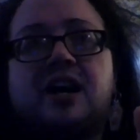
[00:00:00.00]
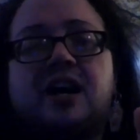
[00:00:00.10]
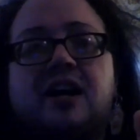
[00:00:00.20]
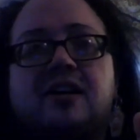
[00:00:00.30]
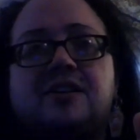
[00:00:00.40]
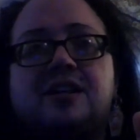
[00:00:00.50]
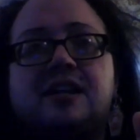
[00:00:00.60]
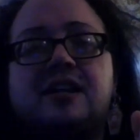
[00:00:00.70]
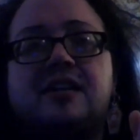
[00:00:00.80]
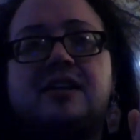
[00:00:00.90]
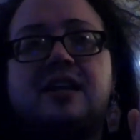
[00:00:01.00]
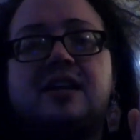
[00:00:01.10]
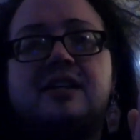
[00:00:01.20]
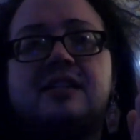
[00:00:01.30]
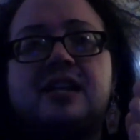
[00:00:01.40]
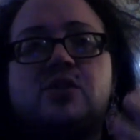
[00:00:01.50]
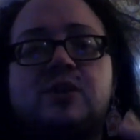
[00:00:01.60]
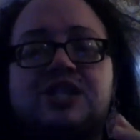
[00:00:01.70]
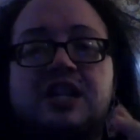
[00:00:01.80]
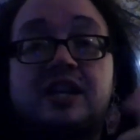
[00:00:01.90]
the consent
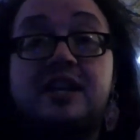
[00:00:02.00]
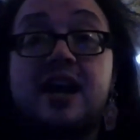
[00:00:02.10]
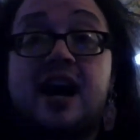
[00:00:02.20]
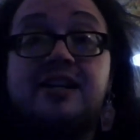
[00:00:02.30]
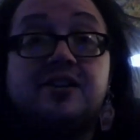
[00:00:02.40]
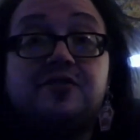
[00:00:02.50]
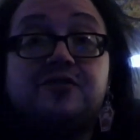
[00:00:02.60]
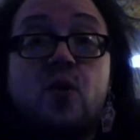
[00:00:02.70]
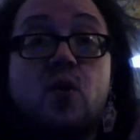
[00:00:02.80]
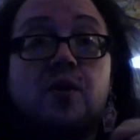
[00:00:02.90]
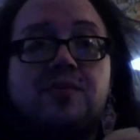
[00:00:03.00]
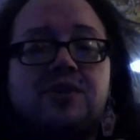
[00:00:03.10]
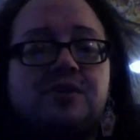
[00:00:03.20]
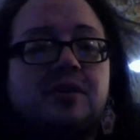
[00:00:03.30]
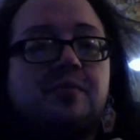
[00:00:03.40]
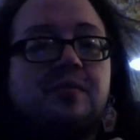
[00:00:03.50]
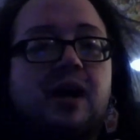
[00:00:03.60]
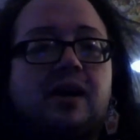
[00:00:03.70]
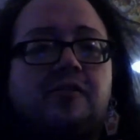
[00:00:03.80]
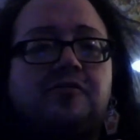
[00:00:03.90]
was not informed
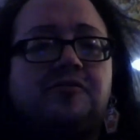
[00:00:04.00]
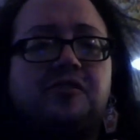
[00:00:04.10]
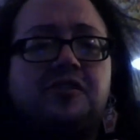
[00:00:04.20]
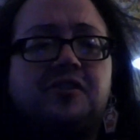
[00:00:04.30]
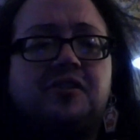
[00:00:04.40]
of